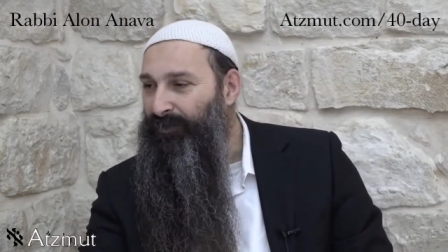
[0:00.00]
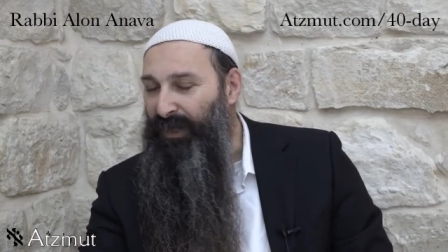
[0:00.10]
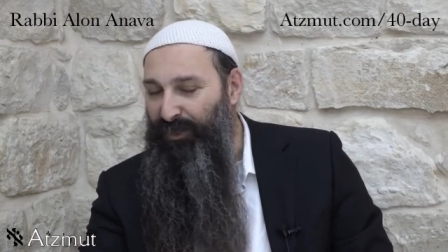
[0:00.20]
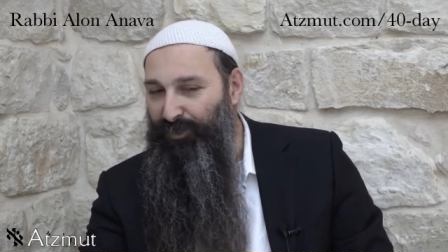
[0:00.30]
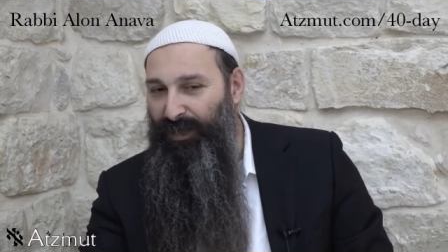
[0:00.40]

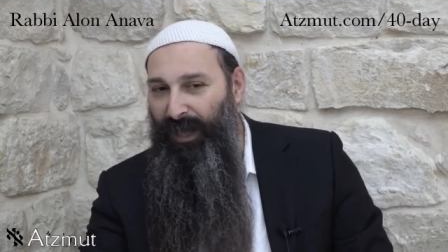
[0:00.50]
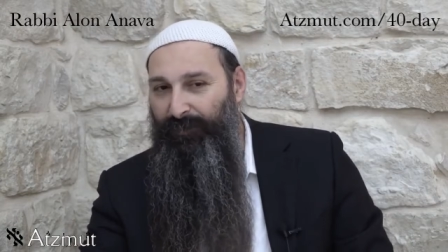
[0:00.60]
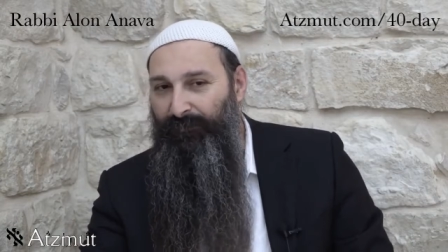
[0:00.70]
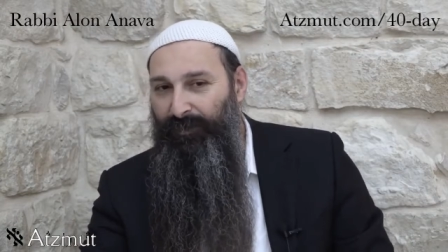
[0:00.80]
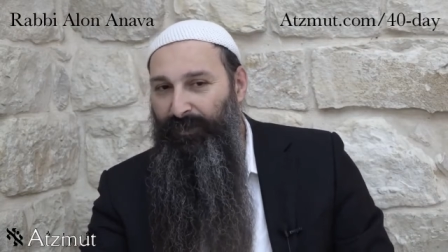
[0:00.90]
Take your
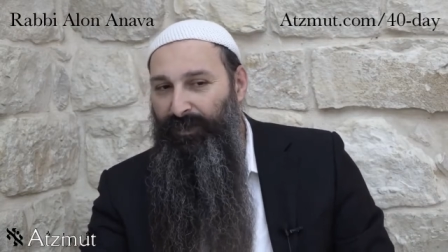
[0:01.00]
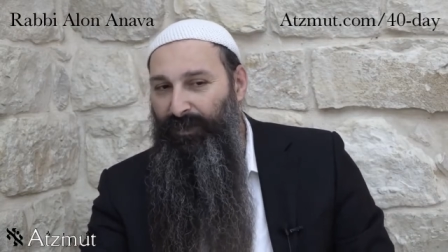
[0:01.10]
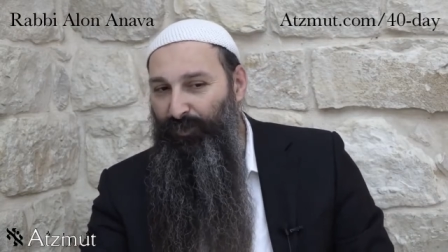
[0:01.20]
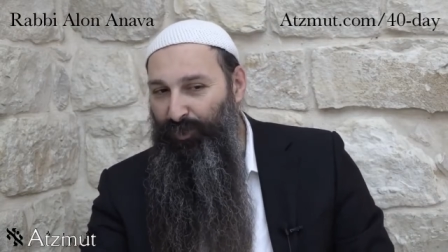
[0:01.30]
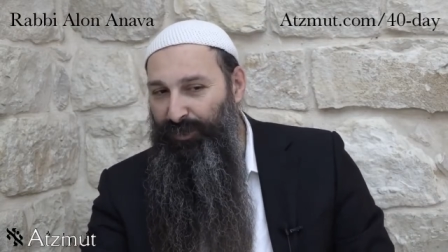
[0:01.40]
time.
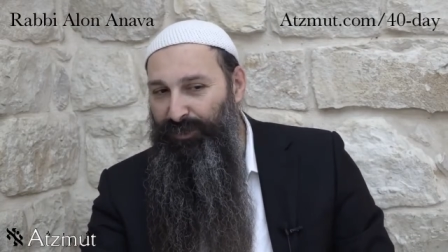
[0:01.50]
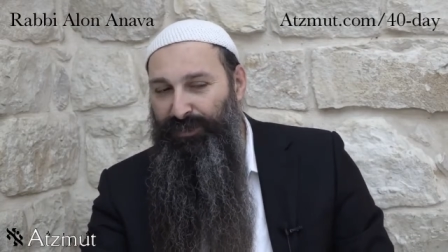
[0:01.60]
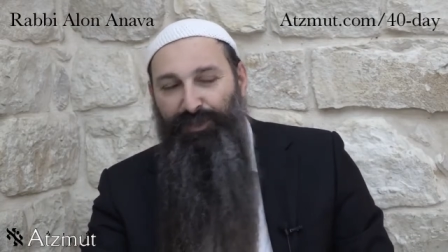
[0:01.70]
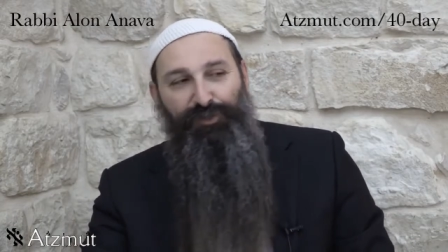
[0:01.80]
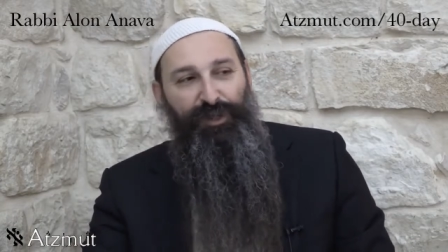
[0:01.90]
Look at the
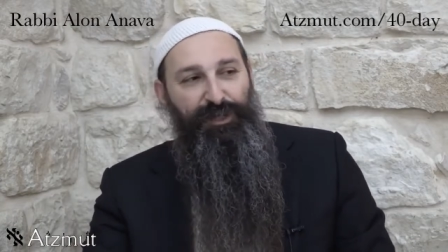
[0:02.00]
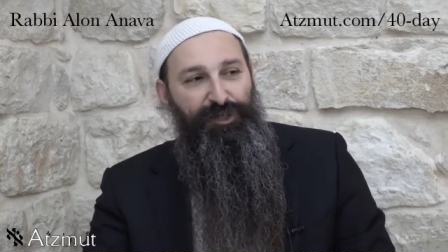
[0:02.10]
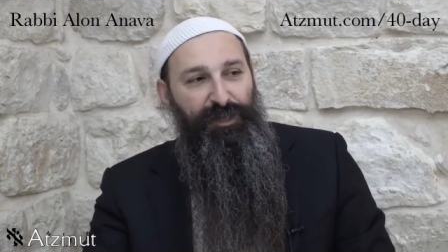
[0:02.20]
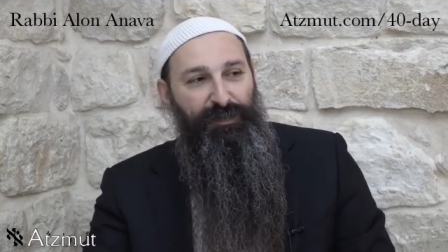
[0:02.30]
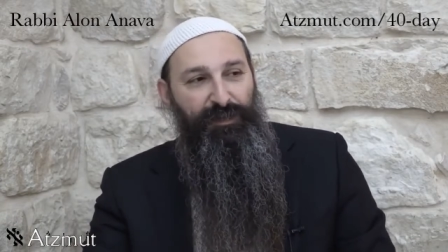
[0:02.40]

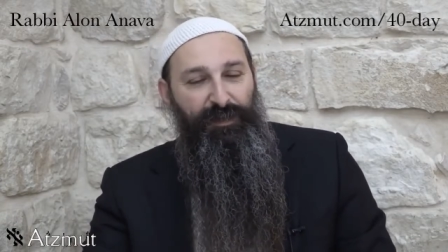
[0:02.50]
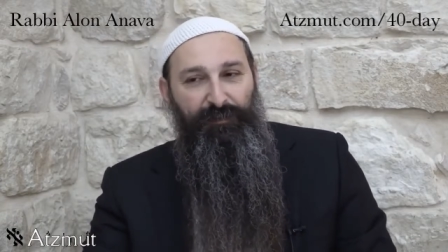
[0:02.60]
situation.